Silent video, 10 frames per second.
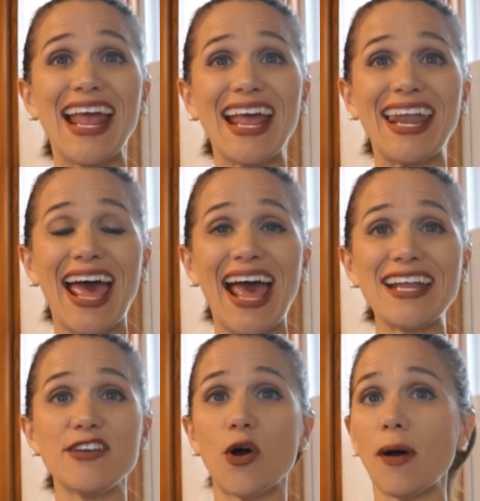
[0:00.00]
and
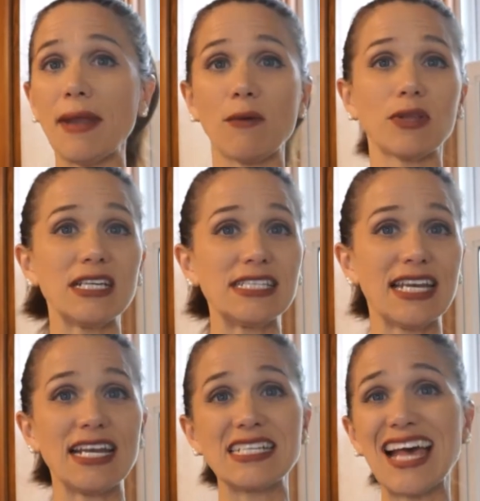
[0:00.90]
I know I'm not
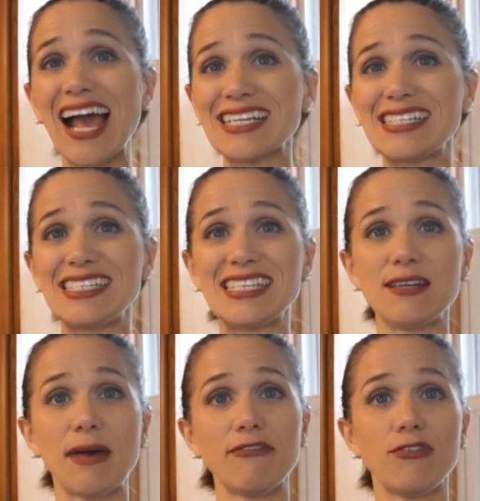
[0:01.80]
releasing any toxins
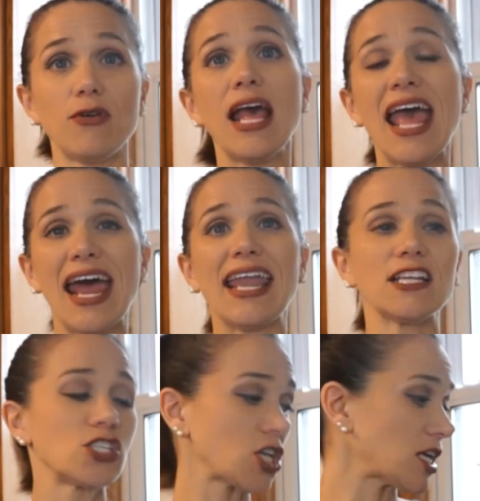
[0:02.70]
into my food, and
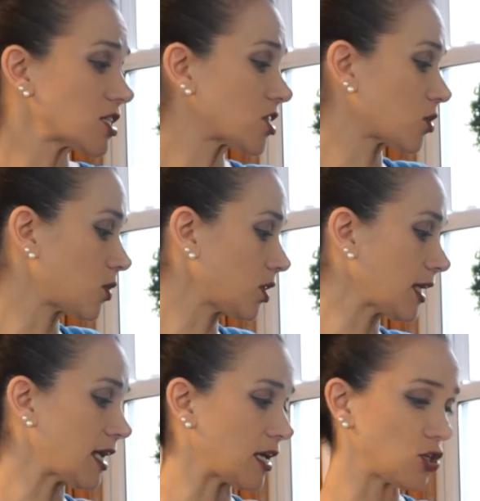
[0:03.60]
I just
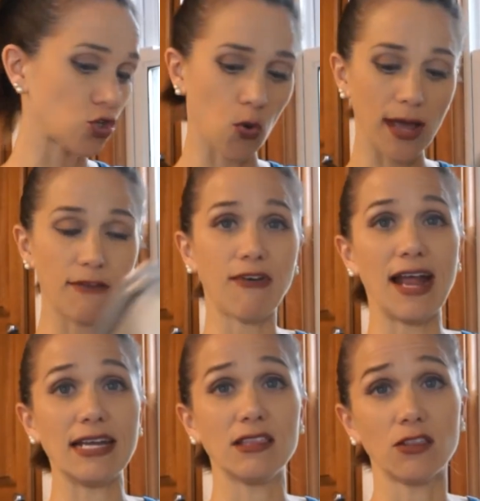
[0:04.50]
thoroughly enjoy
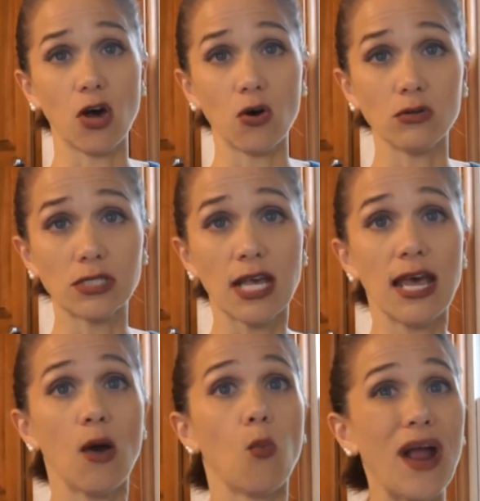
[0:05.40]
finding those
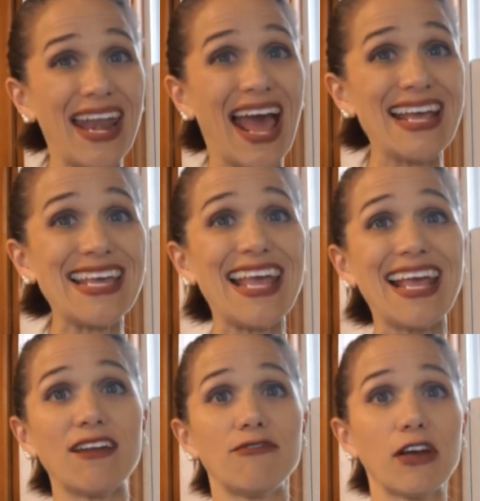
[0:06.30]
when I can.